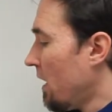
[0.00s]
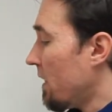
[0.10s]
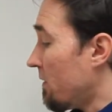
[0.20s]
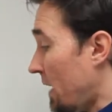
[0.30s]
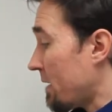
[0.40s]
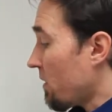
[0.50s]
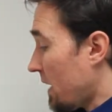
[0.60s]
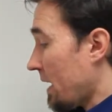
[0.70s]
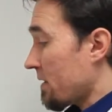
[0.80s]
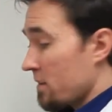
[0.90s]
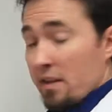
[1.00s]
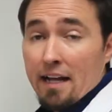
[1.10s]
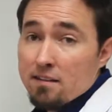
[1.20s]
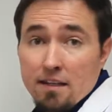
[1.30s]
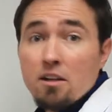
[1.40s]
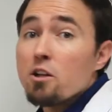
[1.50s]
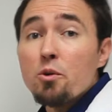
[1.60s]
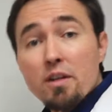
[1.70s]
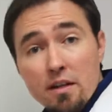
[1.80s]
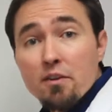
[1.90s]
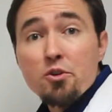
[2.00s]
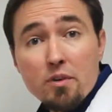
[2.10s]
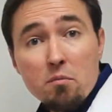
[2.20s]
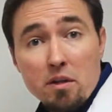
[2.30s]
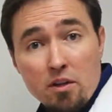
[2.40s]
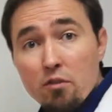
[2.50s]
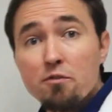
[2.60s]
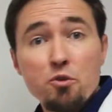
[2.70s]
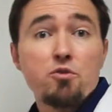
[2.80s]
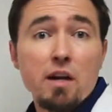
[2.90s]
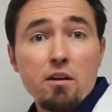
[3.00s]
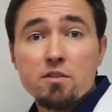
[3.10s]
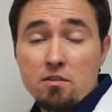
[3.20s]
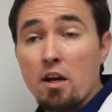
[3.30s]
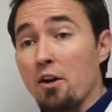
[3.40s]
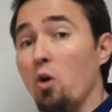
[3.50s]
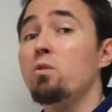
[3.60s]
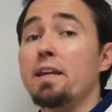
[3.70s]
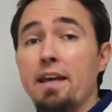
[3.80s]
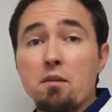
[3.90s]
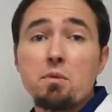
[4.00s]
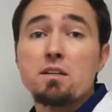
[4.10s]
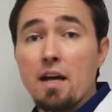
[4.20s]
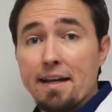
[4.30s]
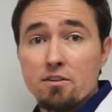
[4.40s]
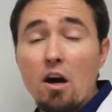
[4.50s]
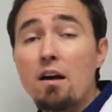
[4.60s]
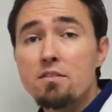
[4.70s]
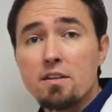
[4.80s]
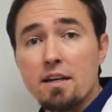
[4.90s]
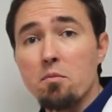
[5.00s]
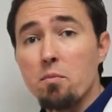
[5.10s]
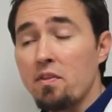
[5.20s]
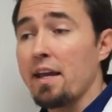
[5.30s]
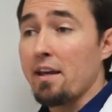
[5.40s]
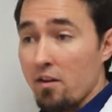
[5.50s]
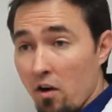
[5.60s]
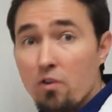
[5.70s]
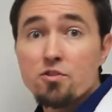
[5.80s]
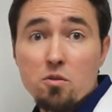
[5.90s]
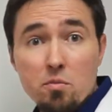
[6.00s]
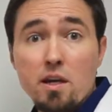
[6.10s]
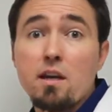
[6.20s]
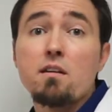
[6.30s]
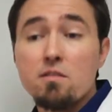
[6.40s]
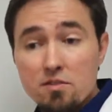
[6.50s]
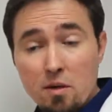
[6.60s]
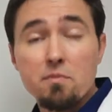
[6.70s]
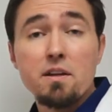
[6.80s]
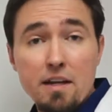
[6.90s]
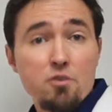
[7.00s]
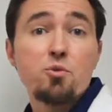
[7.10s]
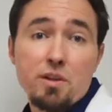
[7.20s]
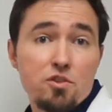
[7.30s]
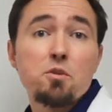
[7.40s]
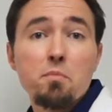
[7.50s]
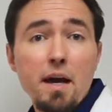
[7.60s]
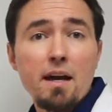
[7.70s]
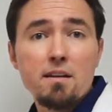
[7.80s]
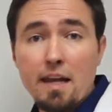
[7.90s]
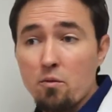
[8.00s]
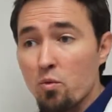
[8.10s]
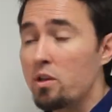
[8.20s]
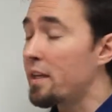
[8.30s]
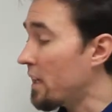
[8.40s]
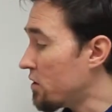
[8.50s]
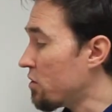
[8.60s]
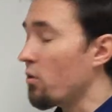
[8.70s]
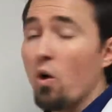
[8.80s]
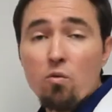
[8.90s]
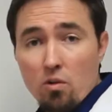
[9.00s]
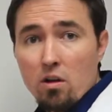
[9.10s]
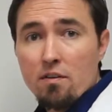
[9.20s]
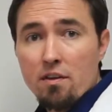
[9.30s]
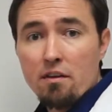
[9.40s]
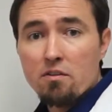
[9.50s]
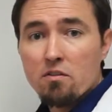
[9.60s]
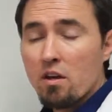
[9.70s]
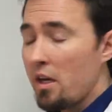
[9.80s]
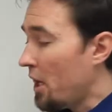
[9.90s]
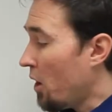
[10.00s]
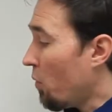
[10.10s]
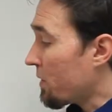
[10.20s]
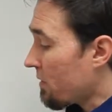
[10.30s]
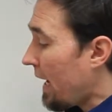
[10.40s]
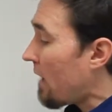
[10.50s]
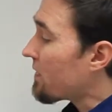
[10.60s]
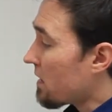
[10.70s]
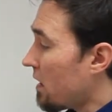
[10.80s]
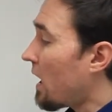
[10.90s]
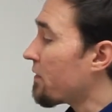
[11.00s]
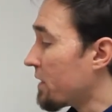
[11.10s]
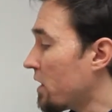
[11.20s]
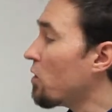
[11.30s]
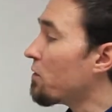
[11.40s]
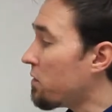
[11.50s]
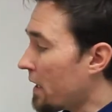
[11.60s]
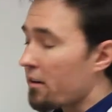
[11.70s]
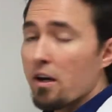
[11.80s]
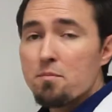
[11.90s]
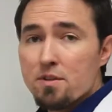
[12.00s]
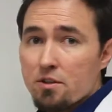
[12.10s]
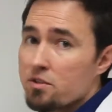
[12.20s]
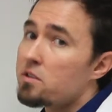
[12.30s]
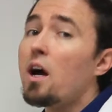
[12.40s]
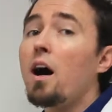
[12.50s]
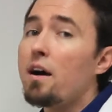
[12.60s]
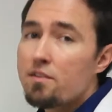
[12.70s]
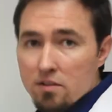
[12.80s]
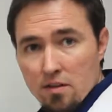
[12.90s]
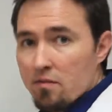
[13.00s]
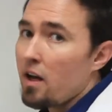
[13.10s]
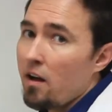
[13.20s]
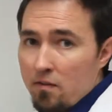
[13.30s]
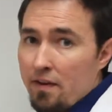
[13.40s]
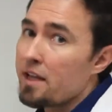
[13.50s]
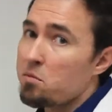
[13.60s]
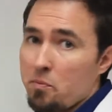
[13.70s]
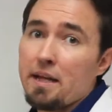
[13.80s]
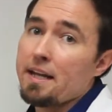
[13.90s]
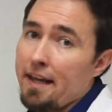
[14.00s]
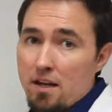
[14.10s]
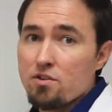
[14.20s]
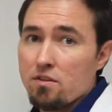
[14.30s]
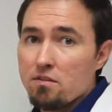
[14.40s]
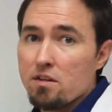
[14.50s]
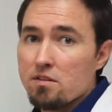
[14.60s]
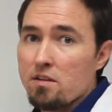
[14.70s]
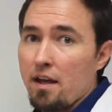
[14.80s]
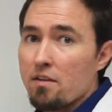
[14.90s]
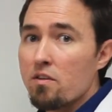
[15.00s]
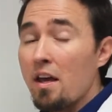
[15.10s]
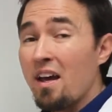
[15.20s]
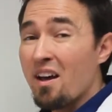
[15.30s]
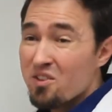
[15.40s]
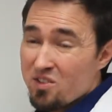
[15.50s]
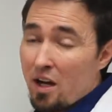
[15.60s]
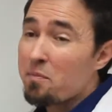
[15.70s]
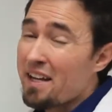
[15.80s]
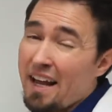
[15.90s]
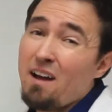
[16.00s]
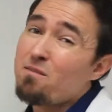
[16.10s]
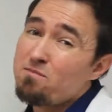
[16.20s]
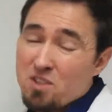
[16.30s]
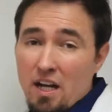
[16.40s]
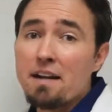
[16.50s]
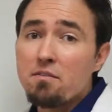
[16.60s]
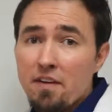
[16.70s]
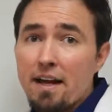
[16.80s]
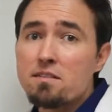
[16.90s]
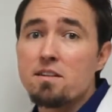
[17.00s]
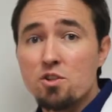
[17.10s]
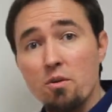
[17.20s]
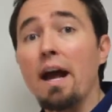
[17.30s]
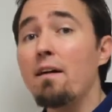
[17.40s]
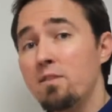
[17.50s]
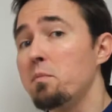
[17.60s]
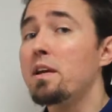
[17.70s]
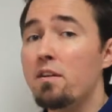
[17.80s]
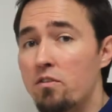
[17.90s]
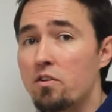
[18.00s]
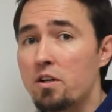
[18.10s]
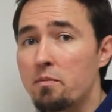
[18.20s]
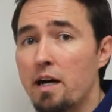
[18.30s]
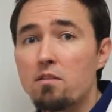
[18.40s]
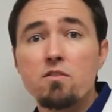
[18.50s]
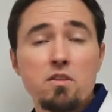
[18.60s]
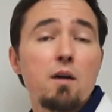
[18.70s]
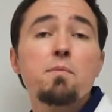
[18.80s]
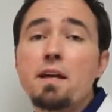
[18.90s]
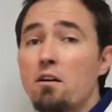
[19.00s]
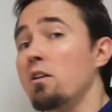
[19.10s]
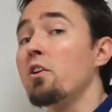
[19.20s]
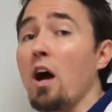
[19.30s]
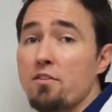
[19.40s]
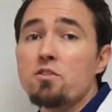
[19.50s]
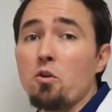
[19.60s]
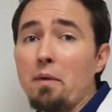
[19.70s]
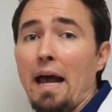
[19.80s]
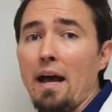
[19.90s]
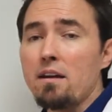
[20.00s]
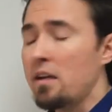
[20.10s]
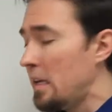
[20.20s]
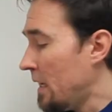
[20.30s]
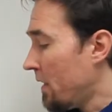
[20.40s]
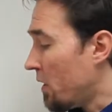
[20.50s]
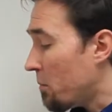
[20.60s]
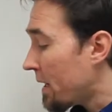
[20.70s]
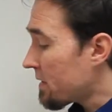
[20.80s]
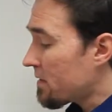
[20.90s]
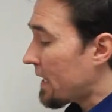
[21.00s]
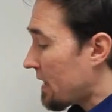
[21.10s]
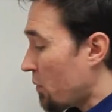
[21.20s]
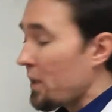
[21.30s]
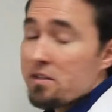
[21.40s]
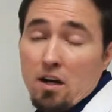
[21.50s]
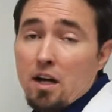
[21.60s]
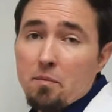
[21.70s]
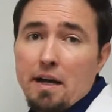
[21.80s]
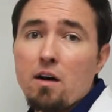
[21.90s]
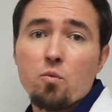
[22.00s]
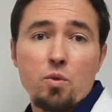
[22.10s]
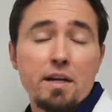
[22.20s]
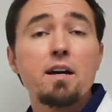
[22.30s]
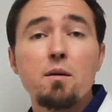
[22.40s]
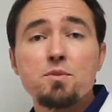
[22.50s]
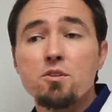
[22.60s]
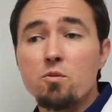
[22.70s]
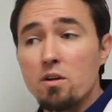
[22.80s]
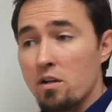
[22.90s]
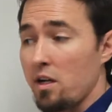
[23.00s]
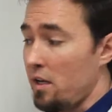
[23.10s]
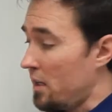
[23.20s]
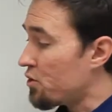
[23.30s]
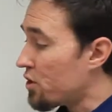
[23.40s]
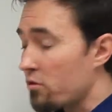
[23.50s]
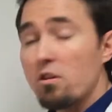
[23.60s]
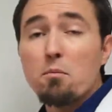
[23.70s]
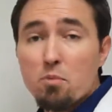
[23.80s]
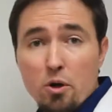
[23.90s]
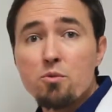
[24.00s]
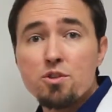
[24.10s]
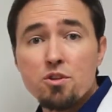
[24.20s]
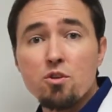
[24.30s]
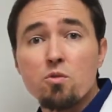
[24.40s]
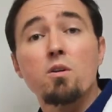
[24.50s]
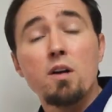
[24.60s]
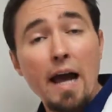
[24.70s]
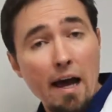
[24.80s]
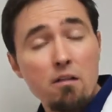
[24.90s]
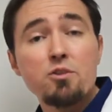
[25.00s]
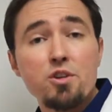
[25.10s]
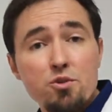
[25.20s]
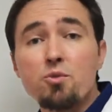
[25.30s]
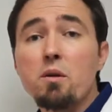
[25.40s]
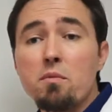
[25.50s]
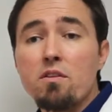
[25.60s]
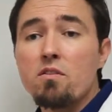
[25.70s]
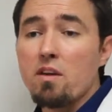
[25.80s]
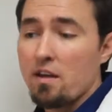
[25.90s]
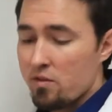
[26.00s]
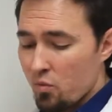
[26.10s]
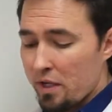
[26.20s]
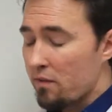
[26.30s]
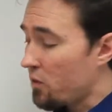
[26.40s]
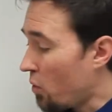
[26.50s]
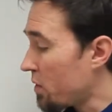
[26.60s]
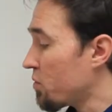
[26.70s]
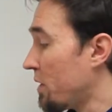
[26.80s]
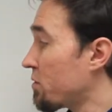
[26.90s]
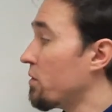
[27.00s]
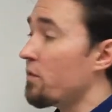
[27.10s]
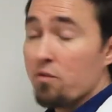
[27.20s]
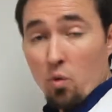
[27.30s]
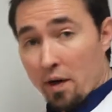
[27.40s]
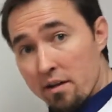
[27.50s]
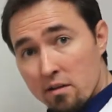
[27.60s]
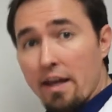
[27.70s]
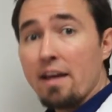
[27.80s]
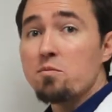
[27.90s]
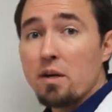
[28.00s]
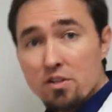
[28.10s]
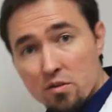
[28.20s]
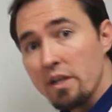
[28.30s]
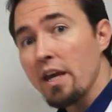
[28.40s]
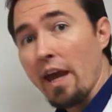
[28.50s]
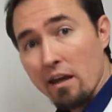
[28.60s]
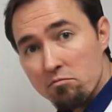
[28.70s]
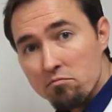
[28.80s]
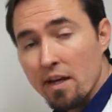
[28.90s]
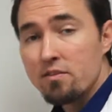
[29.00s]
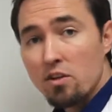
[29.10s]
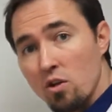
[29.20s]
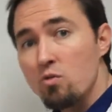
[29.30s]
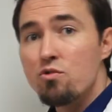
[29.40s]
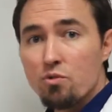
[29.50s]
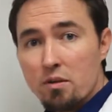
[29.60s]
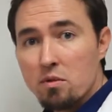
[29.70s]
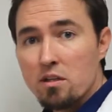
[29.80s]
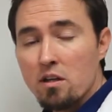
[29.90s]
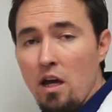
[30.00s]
The final thing is that's included in the treatment. You know, food trials not only can be diagnostic, but they can also be something that treats your pet and really gets you over all of this. When you're having a lot of acute flare-ups, there's tons of available medications these days. Some that have side effects that you have to be concerned about, some that are not so bad. The biggest thing that we talk about when it comes to a general approach to allergy treatments is we of course want to avoid as much can. That's a huge treatment.